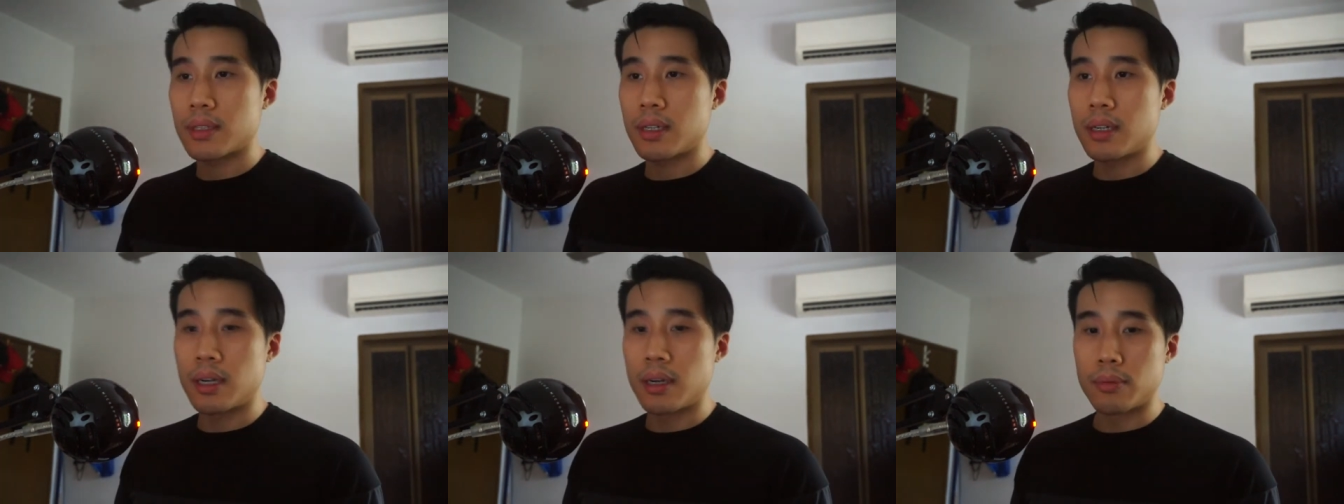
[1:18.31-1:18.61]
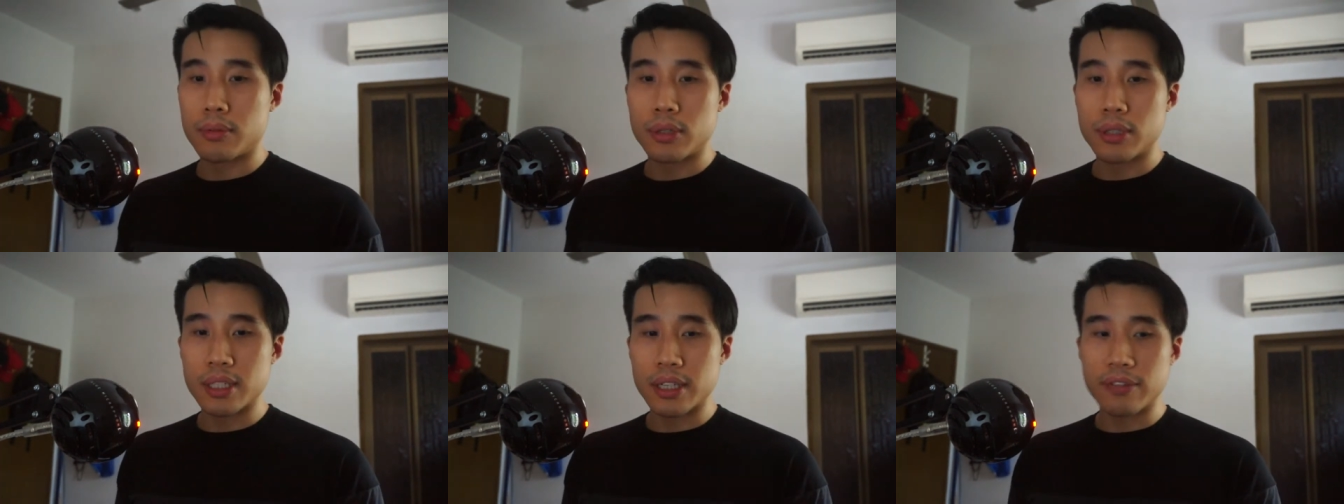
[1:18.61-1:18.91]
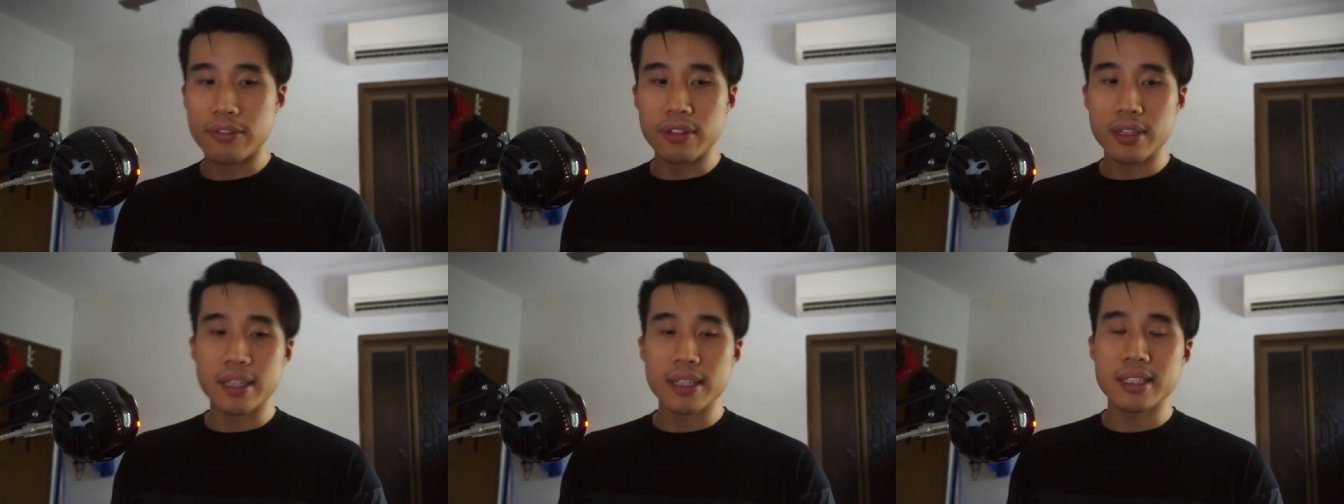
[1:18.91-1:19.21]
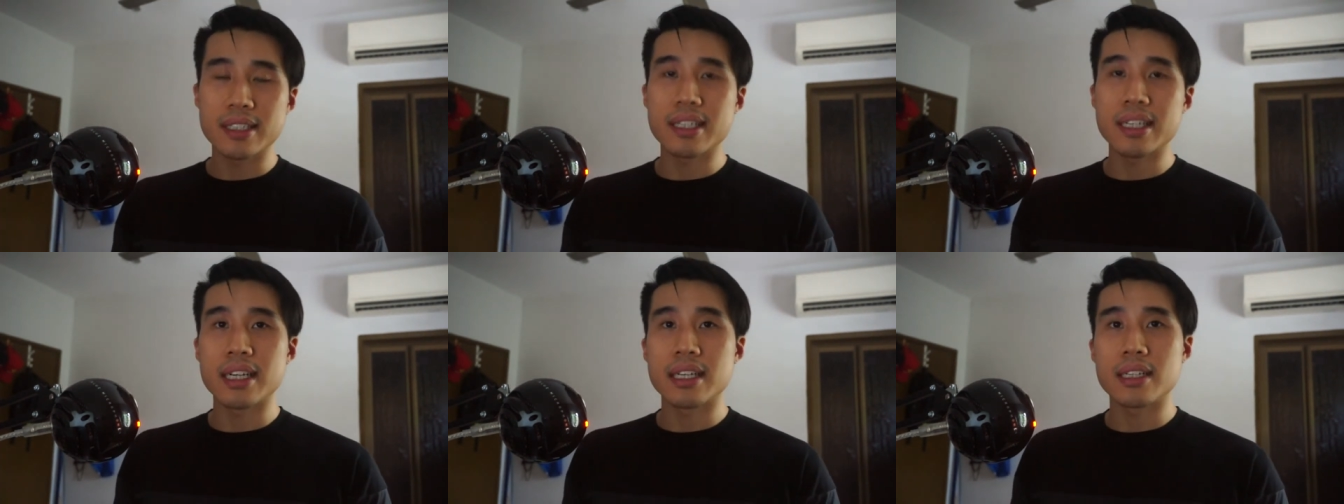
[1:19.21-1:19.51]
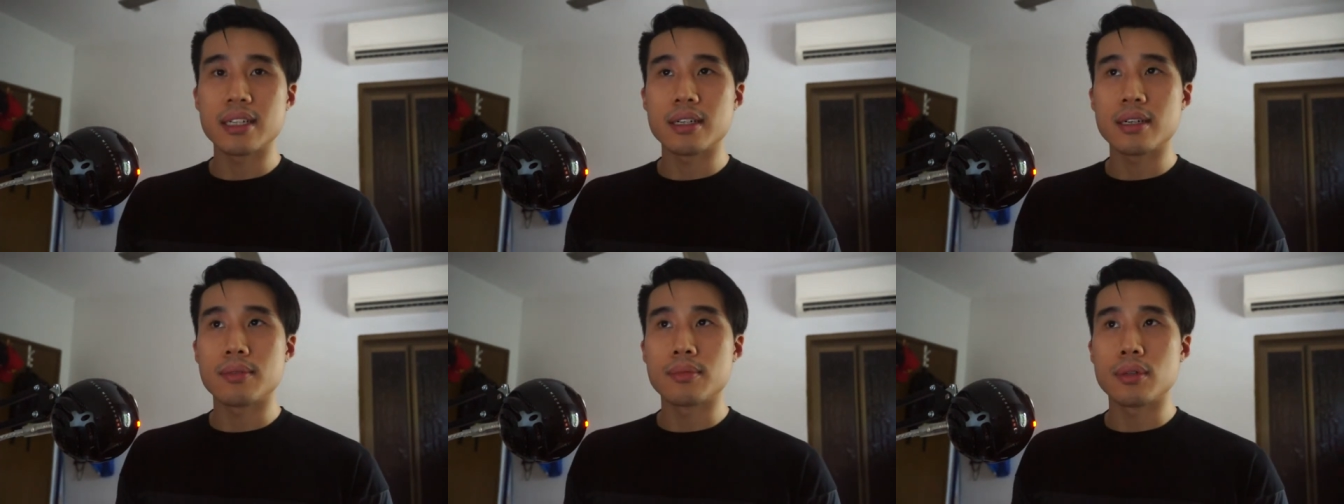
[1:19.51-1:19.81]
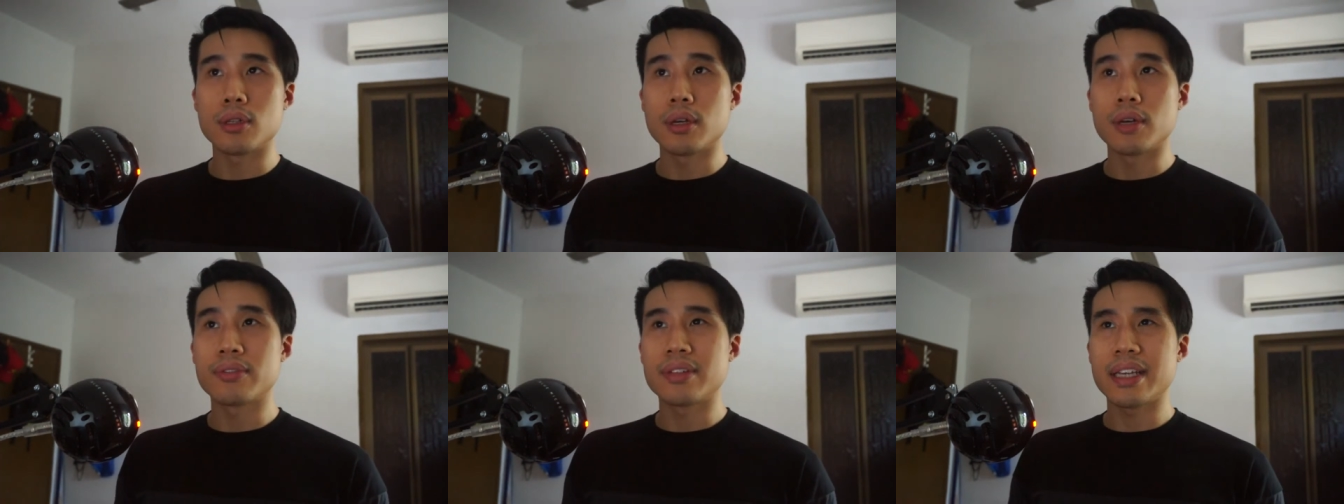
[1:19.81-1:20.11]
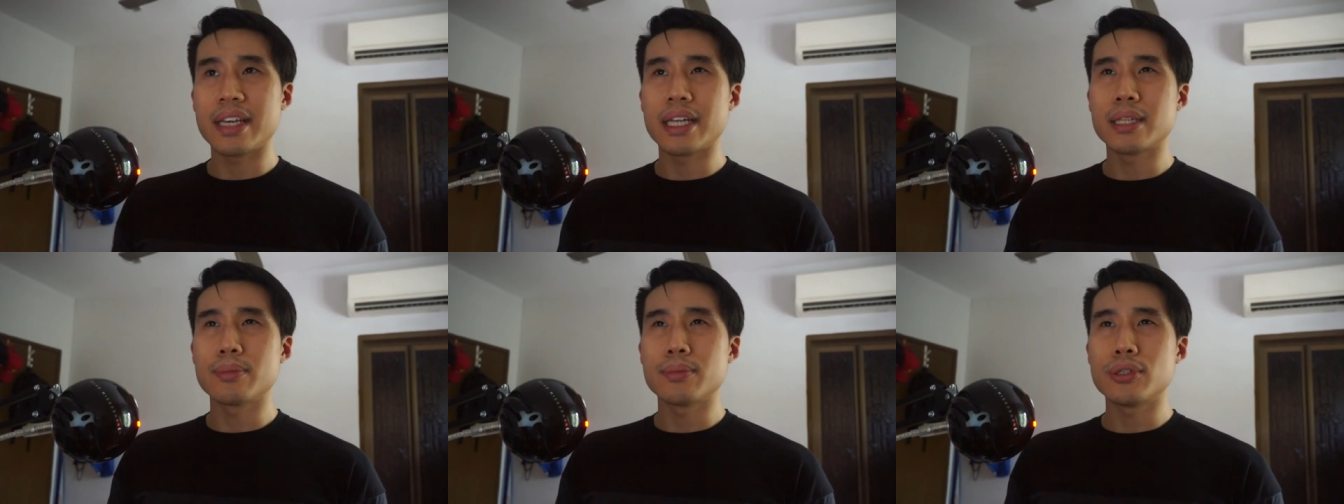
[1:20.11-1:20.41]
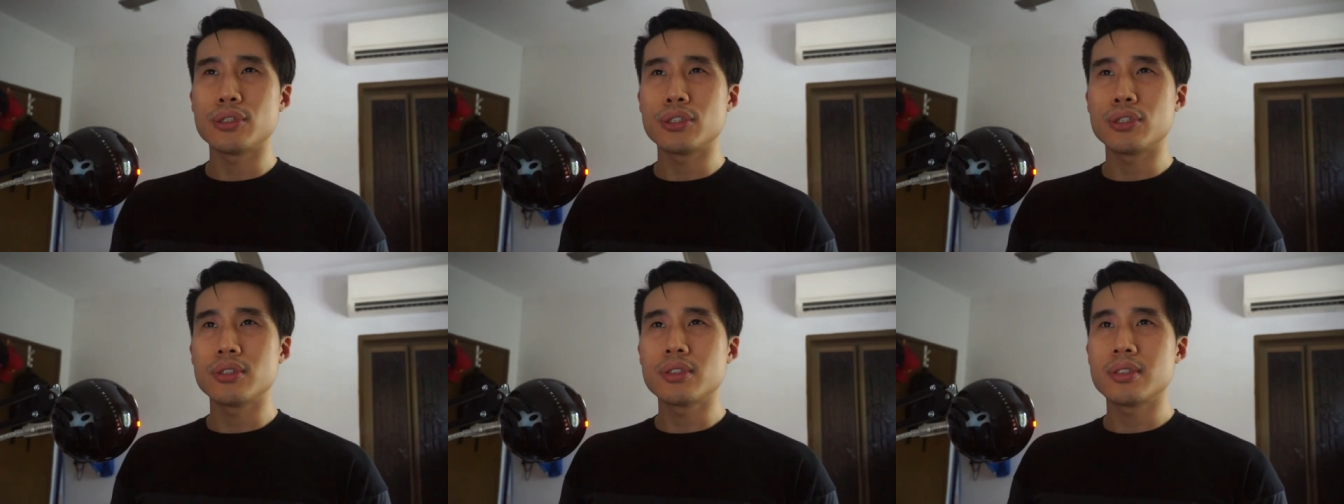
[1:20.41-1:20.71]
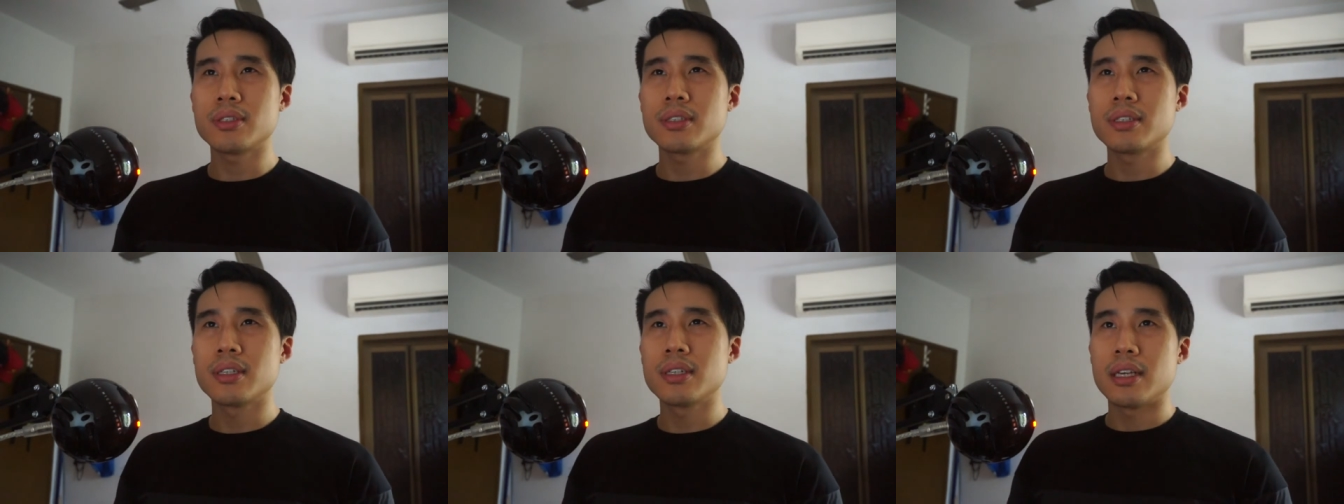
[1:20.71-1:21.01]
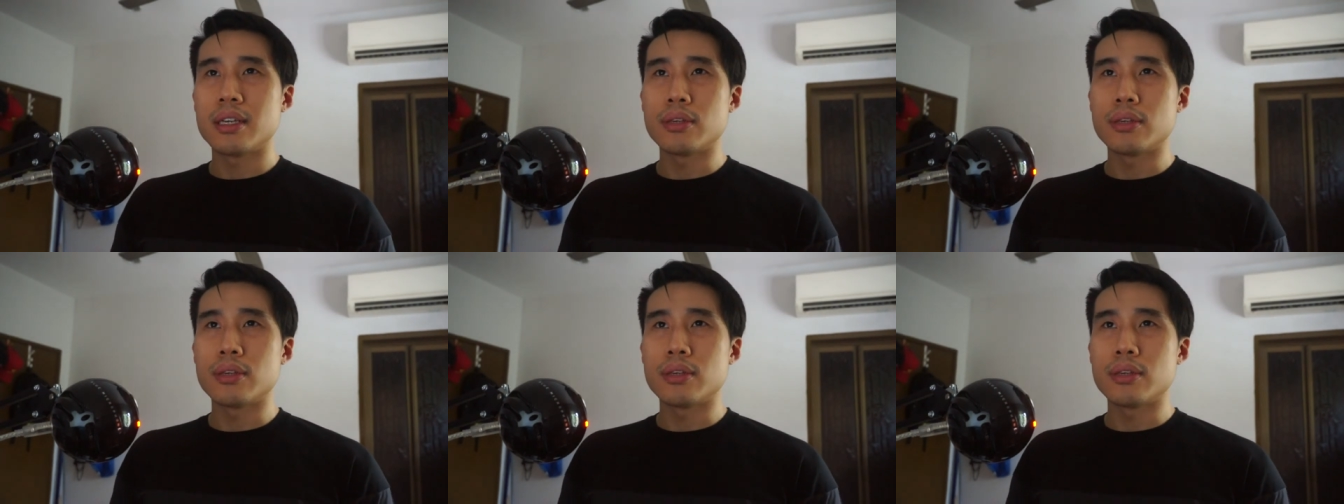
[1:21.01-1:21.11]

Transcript: Because I realized that a lot of the animations,